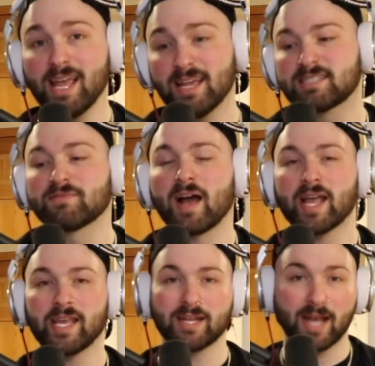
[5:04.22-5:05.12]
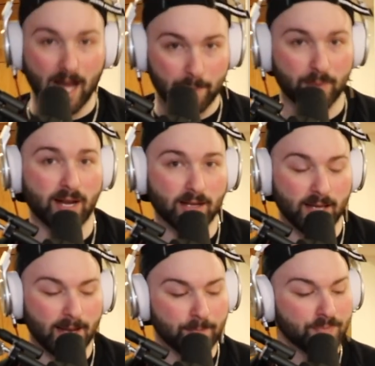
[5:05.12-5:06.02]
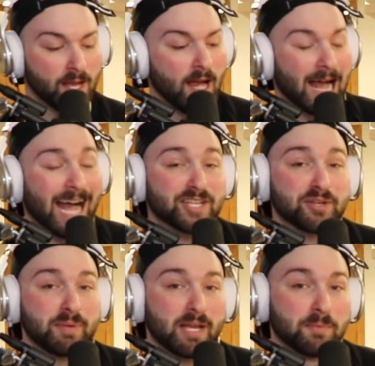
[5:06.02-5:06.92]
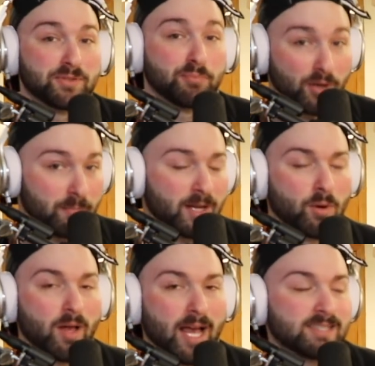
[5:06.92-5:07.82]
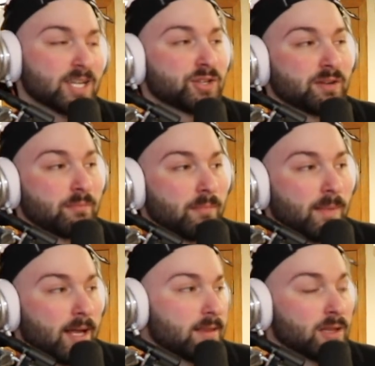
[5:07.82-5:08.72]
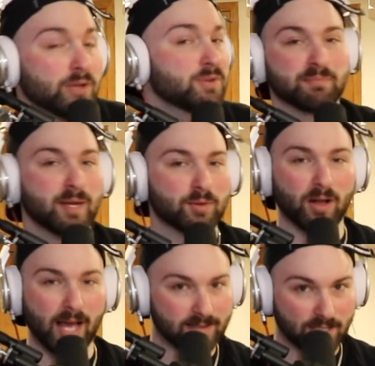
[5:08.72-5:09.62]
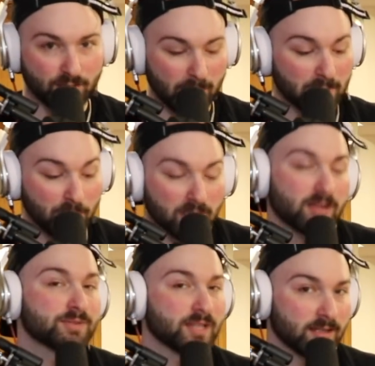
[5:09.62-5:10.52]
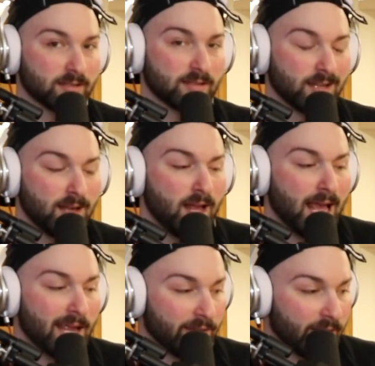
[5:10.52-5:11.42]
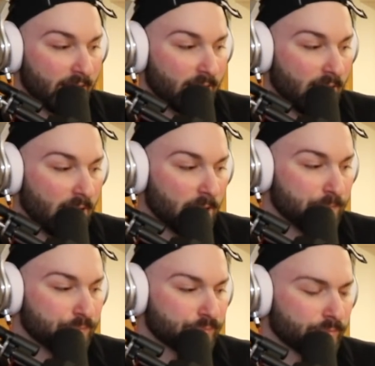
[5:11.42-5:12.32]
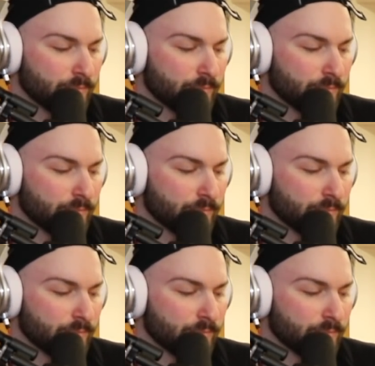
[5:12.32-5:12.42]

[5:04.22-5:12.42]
is if I get a copyright claim, I should be able to put mid-roll ads. I shouldn't lose mid-roll ads. I should be able to put those in. And then I